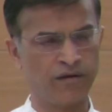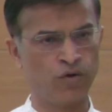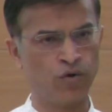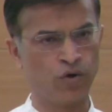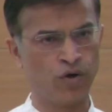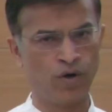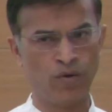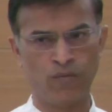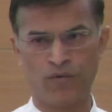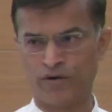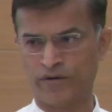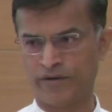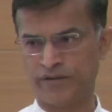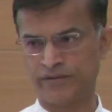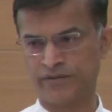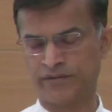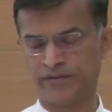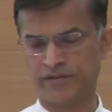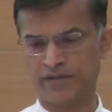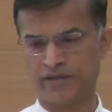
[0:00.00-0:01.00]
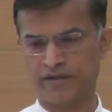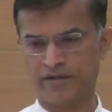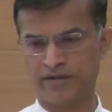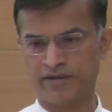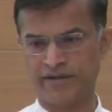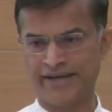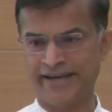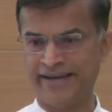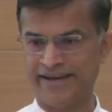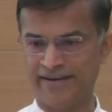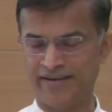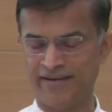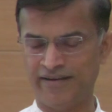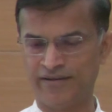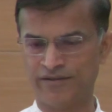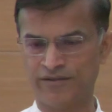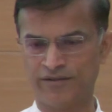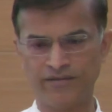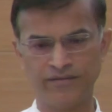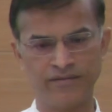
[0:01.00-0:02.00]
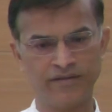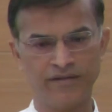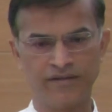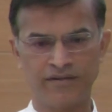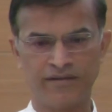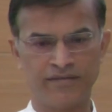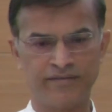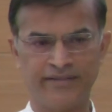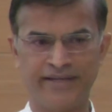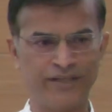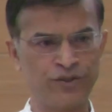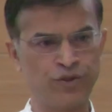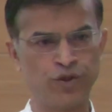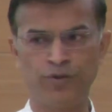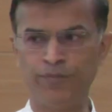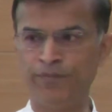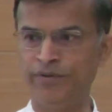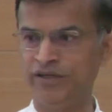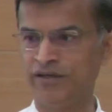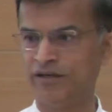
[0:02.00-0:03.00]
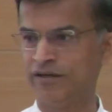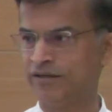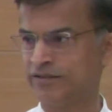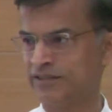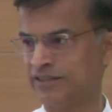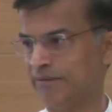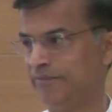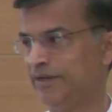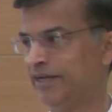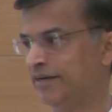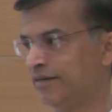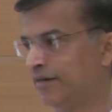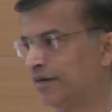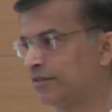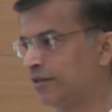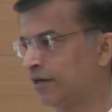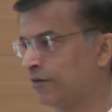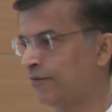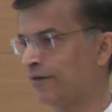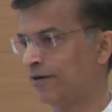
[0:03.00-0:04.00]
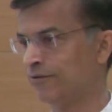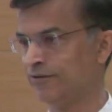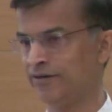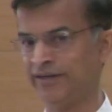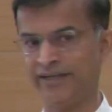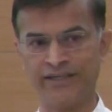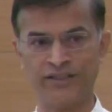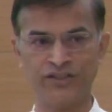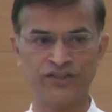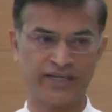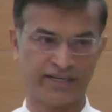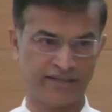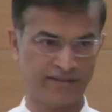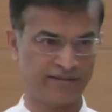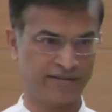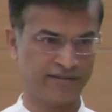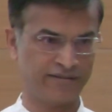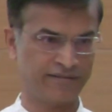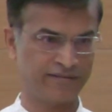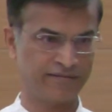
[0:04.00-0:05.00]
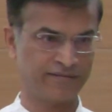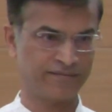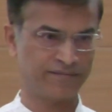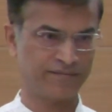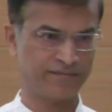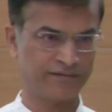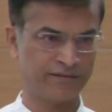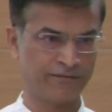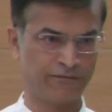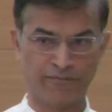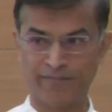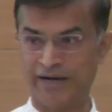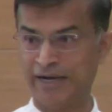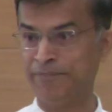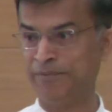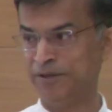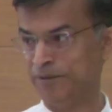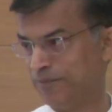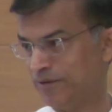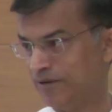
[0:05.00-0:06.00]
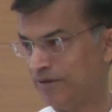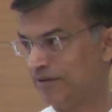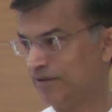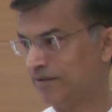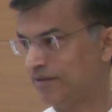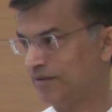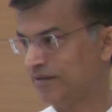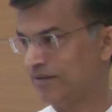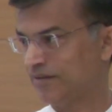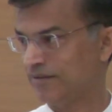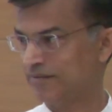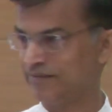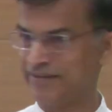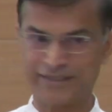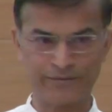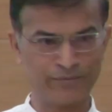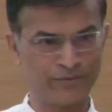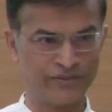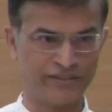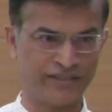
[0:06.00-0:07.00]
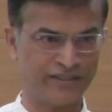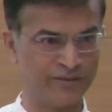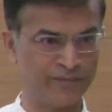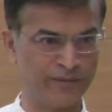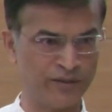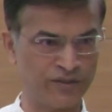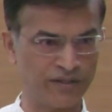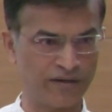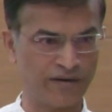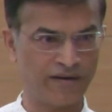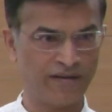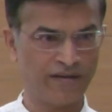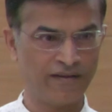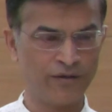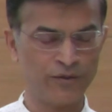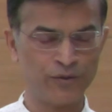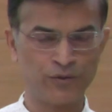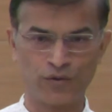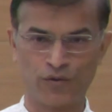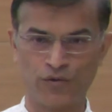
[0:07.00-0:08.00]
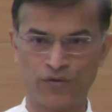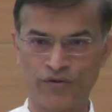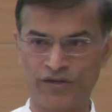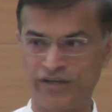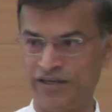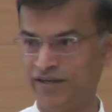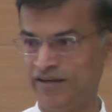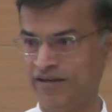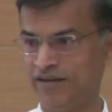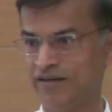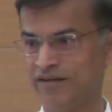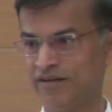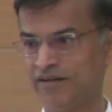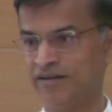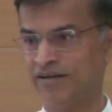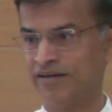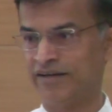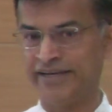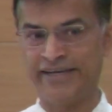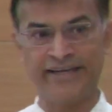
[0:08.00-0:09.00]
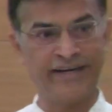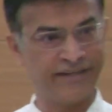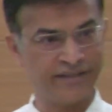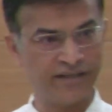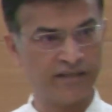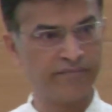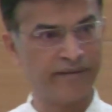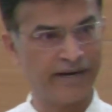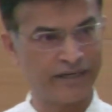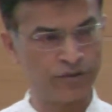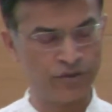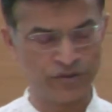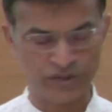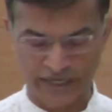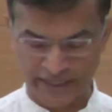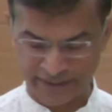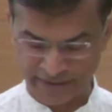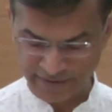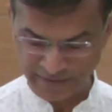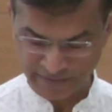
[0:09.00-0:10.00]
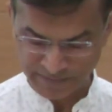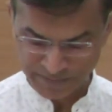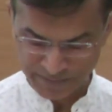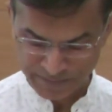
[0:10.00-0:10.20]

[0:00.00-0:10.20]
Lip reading: goal was, there should be a semiconductor foundry in China for my people. That was his mission. So he returned back to China.